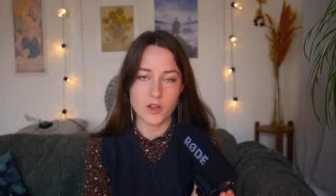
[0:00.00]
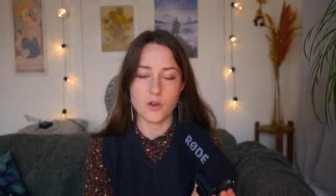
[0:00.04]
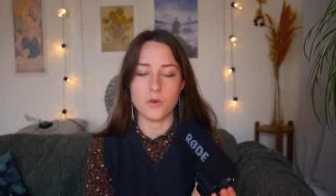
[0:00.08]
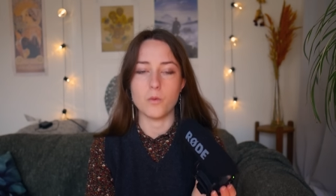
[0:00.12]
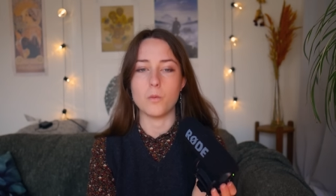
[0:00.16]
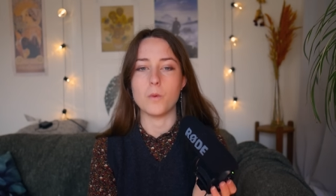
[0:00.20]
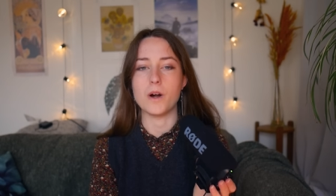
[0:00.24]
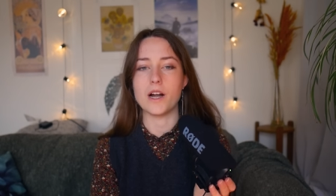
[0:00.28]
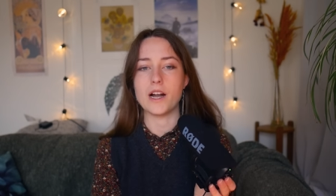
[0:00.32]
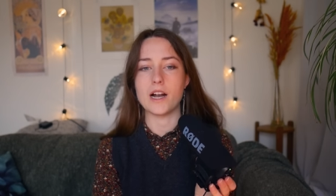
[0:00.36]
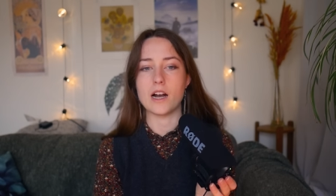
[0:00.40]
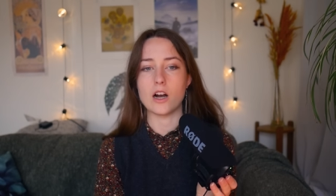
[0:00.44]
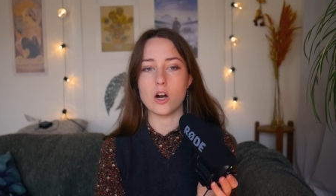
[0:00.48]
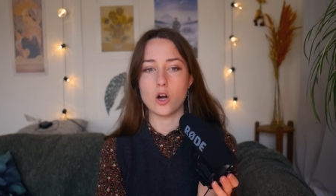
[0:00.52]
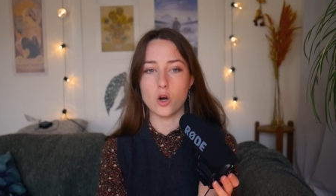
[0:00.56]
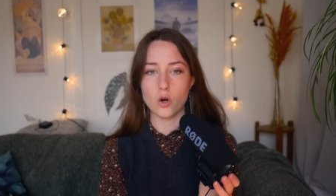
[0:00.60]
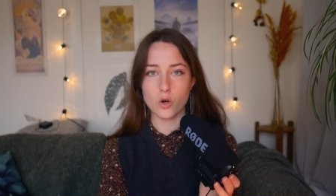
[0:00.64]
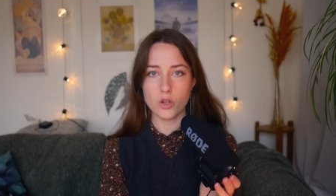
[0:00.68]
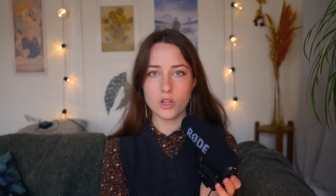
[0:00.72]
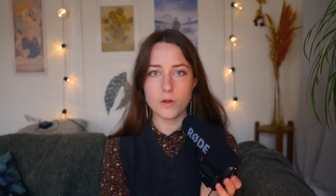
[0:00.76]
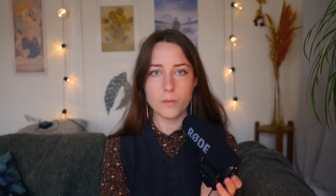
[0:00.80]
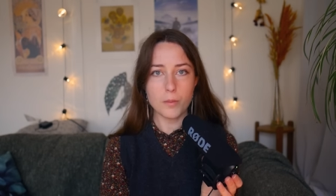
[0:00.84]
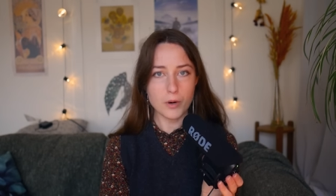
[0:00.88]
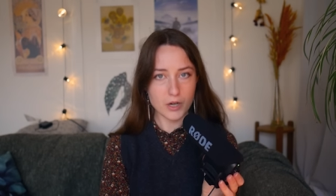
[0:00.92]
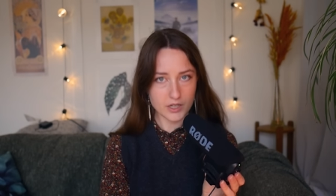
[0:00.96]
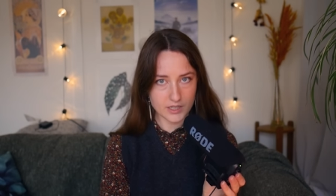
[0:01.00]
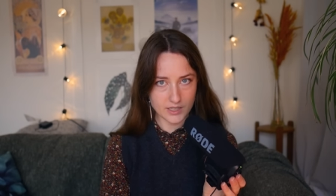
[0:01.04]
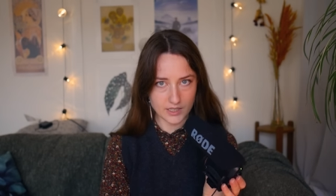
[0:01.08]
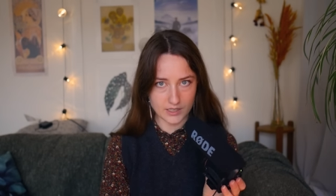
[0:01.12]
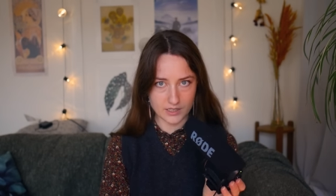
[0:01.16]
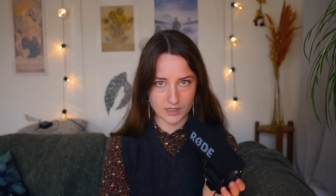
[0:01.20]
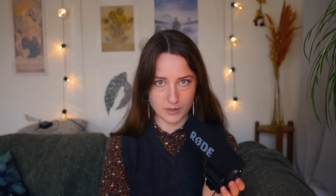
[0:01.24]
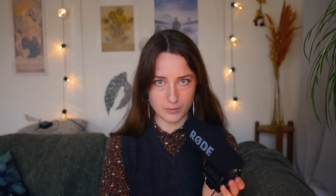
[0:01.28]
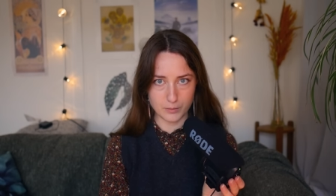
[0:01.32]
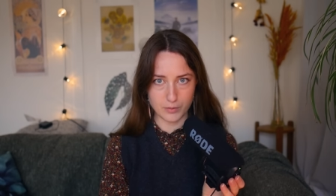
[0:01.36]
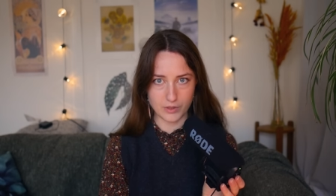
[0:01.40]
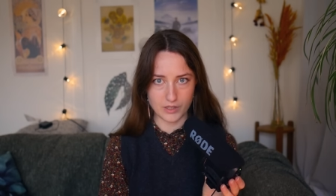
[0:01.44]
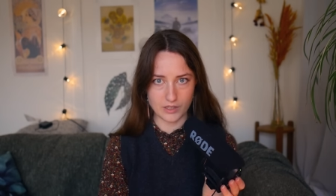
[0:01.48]
where all the
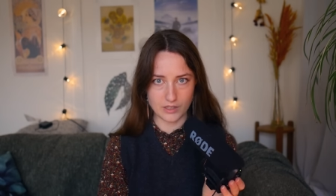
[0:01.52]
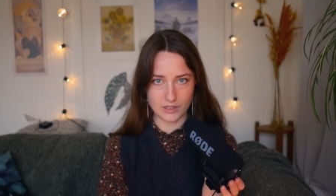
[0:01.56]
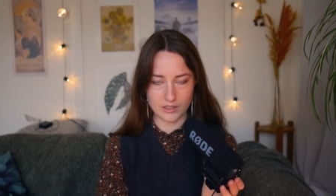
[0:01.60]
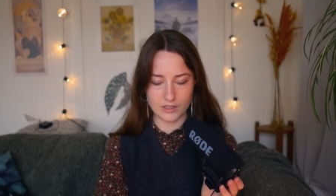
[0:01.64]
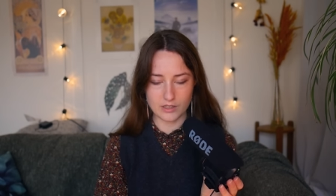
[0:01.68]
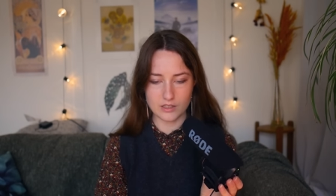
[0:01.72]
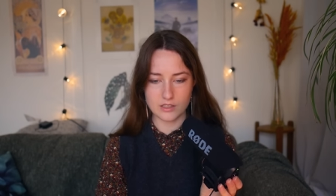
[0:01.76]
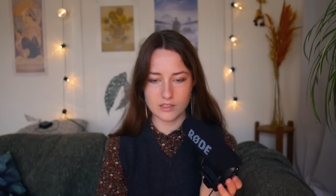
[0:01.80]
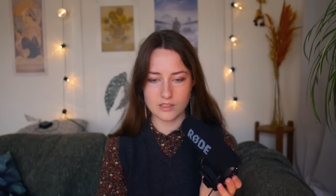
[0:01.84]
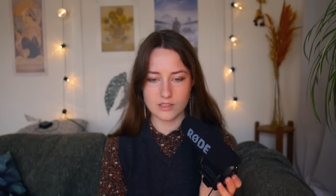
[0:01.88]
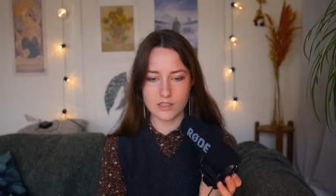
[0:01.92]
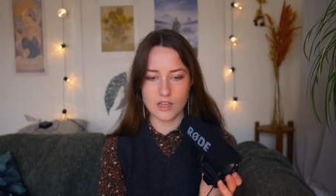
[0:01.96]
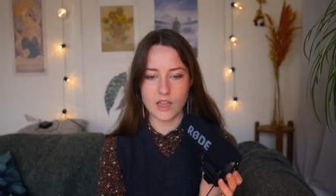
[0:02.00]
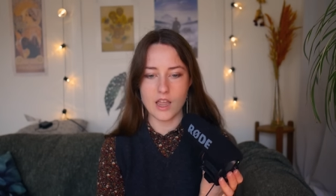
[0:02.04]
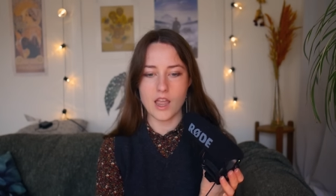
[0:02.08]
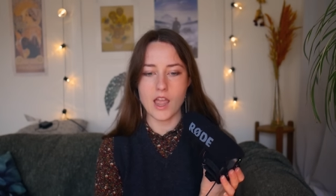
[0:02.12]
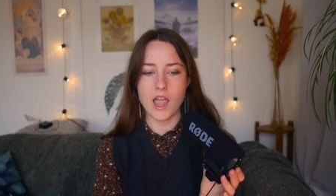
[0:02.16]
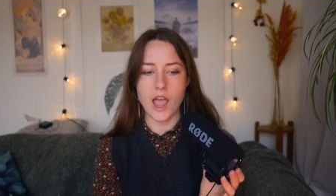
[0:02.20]
participants